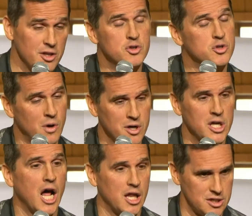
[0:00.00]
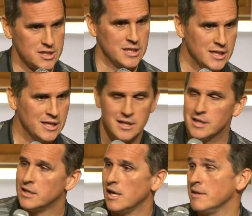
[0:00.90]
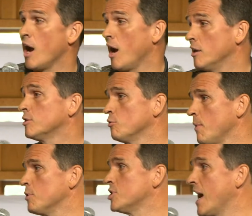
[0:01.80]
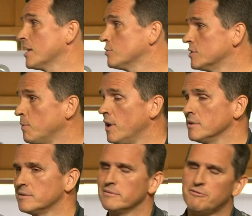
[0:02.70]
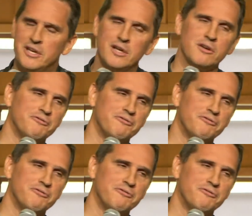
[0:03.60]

$200. And I also remember Shaq's response, Phil,